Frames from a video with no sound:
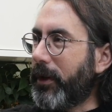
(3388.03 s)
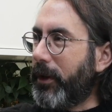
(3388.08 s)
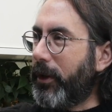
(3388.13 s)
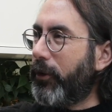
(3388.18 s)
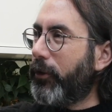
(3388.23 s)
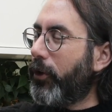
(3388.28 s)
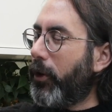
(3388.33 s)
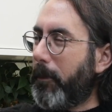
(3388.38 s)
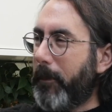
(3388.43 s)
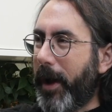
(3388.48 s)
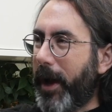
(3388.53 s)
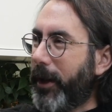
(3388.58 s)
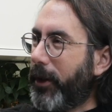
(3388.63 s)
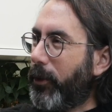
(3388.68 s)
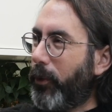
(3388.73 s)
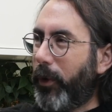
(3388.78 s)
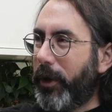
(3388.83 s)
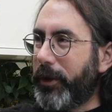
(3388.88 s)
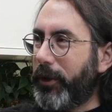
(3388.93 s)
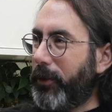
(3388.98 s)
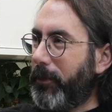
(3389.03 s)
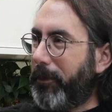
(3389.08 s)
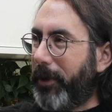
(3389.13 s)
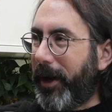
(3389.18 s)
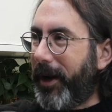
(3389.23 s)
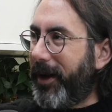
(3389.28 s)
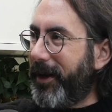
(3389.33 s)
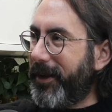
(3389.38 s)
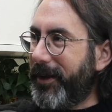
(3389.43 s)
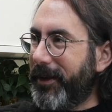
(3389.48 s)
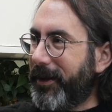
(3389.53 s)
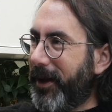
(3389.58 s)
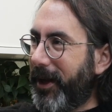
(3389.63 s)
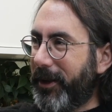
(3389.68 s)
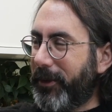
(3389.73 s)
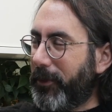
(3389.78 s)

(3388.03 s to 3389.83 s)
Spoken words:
You know, no matter what you buy,